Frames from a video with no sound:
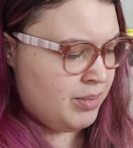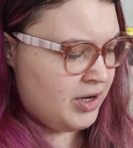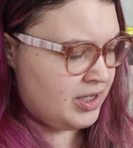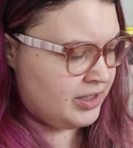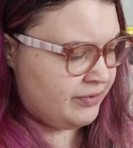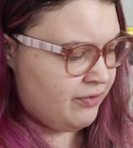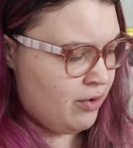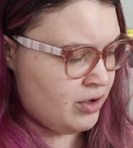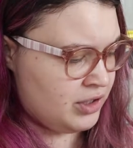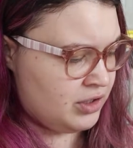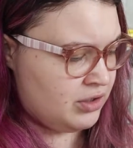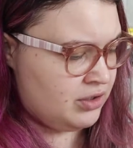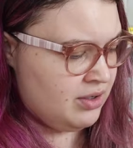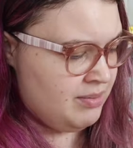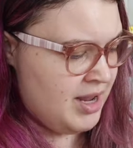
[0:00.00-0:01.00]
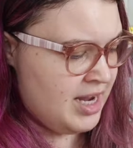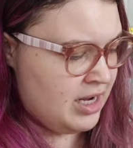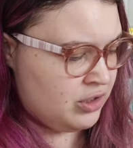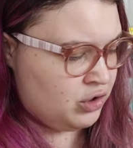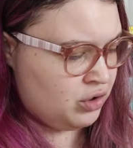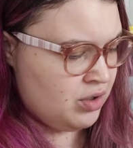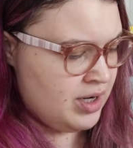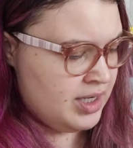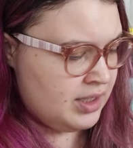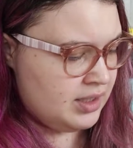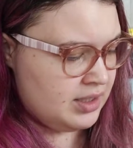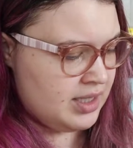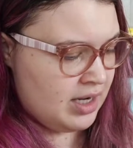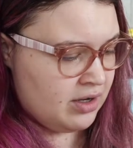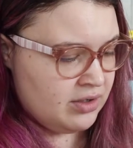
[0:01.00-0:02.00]
but is forced to make a
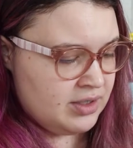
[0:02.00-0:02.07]
choice that